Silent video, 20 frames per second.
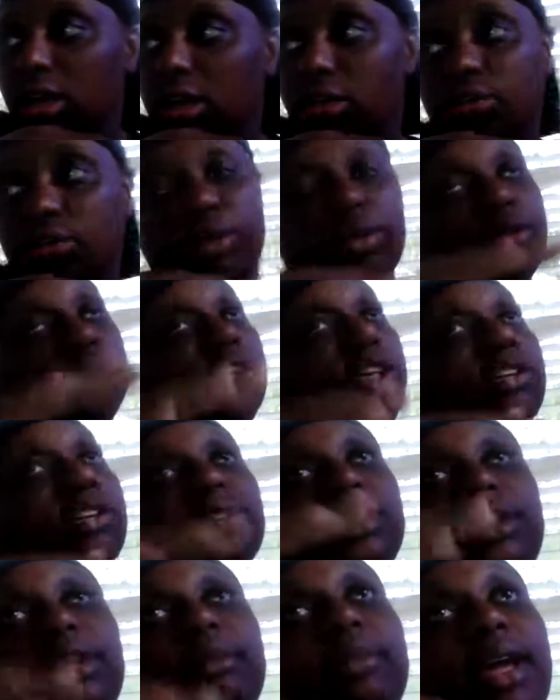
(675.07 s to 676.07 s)
Well, they
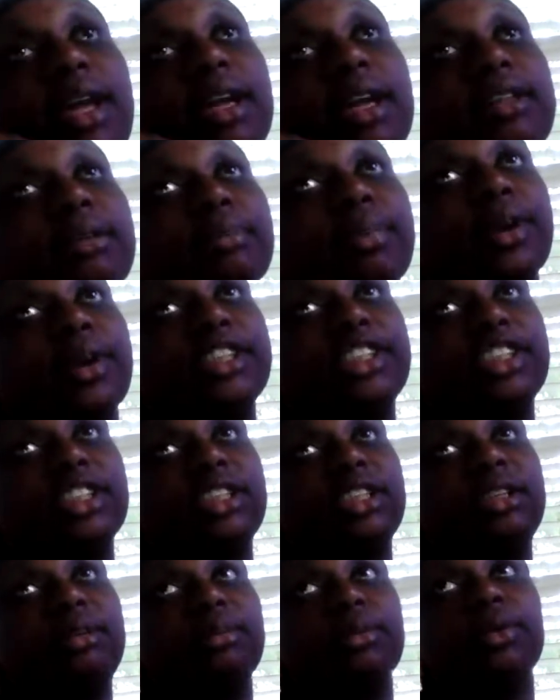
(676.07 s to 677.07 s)
don't say manic
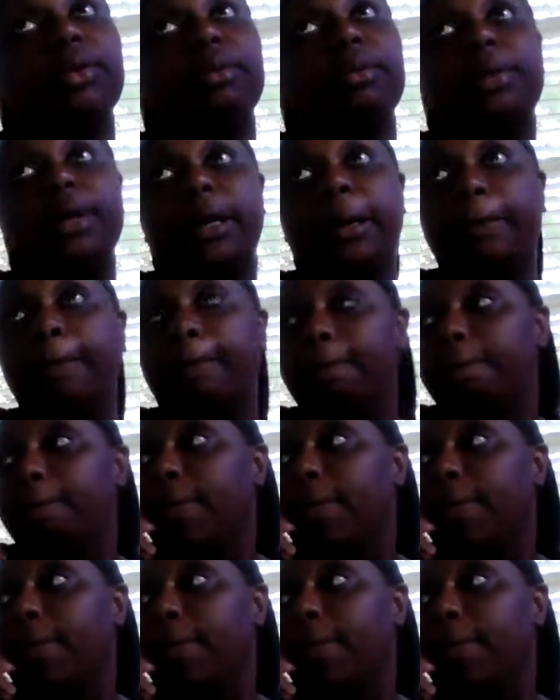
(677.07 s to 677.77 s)
depression anymore, but